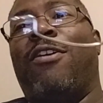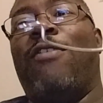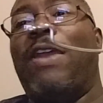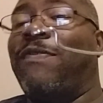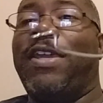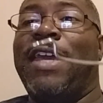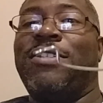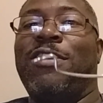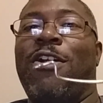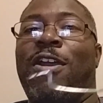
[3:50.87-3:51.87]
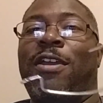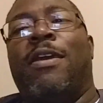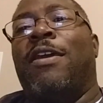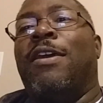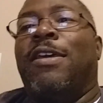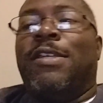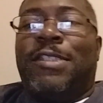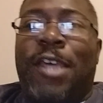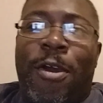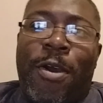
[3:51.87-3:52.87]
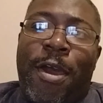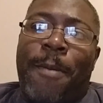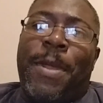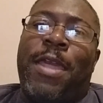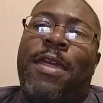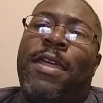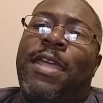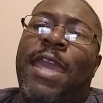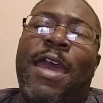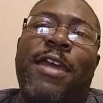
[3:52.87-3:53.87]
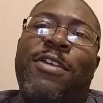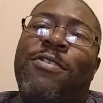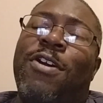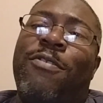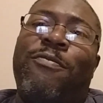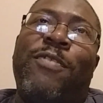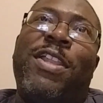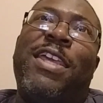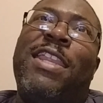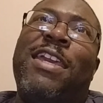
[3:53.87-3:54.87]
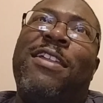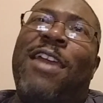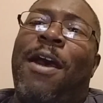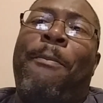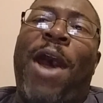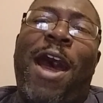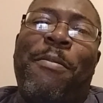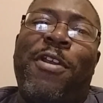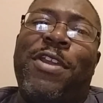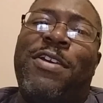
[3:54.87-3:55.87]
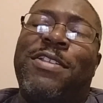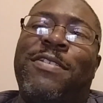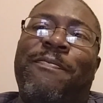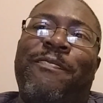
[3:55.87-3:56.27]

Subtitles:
great for catching gar. So, you don't really need a bobber. You can